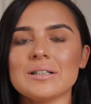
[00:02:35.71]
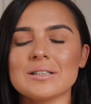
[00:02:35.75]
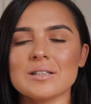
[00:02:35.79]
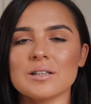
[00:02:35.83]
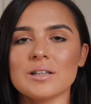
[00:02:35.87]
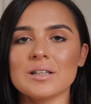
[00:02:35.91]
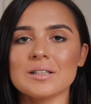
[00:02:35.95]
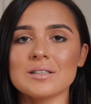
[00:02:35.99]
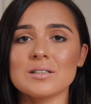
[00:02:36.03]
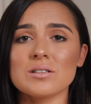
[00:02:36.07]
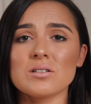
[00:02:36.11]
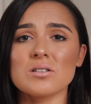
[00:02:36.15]
So
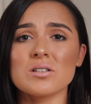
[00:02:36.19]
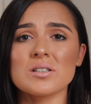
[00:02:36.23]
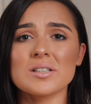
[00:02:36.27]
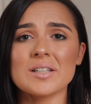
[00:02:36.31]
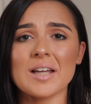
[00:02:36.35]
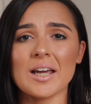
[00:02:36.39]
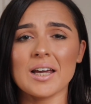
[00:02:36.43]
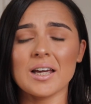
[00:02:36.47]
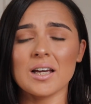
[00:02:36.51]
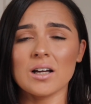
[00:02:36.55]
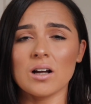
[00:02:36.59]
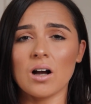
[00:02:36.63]
this is just
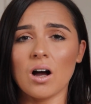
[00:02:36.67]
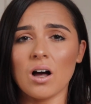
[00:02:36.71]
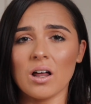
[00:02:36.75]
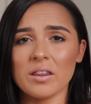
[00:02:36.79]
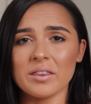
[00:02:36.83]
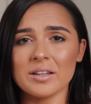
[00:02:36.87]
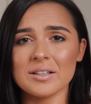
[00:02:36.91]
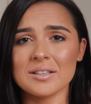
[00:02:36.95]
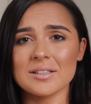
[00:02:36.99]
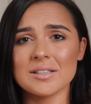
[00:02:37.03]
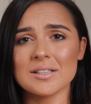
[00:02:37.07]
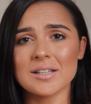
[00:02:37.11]
taking all
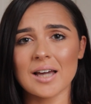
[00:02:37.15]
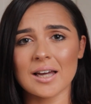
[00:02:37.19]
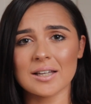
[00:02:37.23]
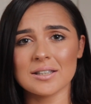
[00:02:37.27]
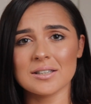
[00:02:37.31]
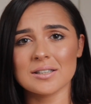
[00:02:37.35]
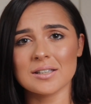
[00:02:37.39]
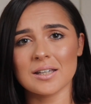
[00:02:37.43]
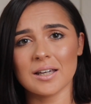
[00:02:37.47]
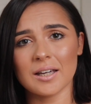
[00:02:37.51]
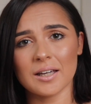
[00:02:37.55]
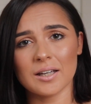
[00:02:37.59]
the
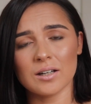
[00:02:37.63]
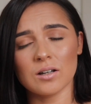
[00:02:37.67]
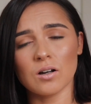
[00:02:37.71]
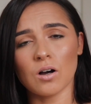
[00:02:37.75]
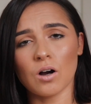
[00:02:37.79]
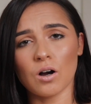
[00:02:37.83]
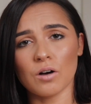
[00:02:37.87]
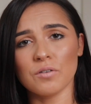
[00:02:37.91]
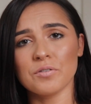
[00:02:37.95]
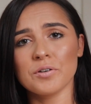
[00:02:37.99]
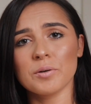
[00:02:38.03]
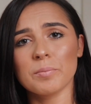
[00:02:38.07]
dead skin
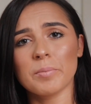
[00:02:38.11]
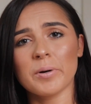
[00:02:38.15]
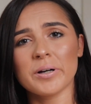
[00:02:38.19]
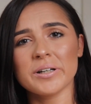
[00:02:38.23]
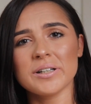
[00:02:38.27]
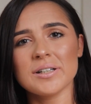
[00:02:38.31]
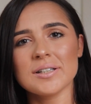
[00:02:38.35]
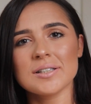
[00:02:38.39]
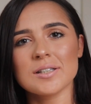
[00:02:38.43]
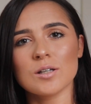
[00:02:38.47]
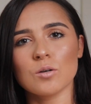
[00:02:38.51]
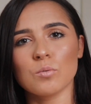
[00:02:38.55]
off your
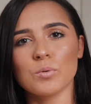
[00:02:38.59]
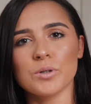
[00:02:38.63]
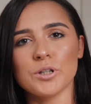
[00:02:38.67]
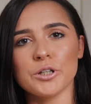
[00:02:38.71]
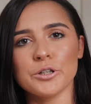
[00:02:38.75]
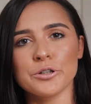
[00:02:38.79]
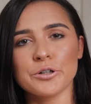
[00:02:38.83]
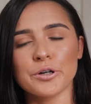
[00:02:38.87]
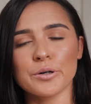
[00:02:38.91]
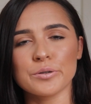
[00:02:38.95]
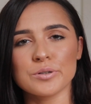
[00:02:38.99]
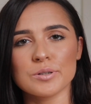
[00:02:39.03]
body, so when
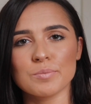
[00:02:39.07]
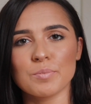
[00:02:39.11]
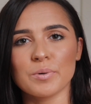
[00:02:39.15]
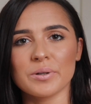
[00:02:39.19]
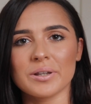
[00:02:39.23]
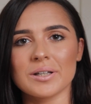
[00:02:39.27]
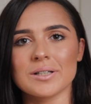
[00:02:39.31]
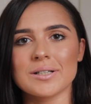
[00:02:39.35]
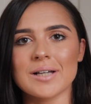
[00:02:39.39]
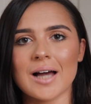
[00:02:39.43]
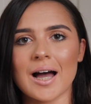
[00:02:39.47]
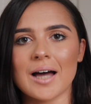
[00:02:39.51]
you go to
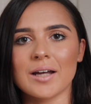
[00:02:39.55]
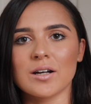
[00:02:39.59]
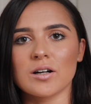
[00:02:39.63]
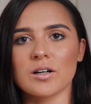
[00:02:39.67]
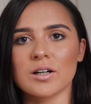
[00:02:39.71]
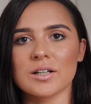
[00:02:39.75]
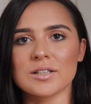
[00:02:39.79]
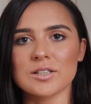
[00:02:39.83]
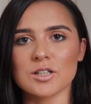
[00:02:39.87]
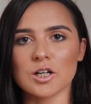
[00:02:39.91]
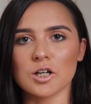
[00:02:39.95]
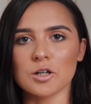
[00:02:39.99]
put the tan
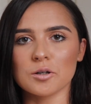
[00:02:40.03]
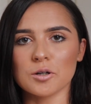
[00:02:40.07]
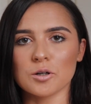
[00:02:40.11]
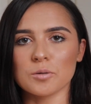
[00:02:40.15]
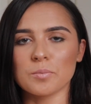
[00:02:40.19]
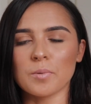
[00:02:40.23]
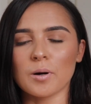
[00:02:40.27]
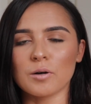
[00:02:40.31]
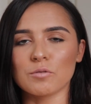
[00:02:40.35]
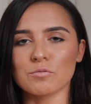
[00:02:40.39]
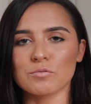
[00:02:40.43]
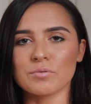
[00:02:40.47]
on it's going to
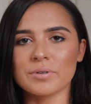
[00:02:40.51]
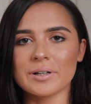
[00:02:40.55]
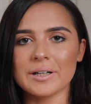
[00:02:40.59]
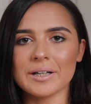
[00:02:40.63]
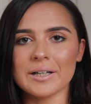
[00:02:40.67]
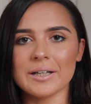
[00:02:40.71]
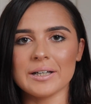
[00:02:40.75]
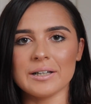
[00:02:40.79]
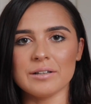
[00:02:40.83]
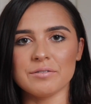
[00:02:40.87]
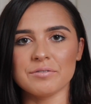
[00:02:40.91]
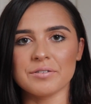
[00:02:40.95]
come on
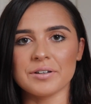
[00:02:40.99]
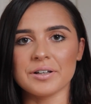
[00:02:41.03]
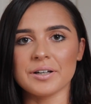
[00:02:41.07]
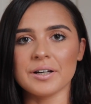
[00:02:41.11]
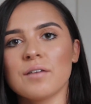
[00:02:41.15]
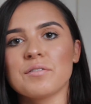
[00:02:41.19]
really even.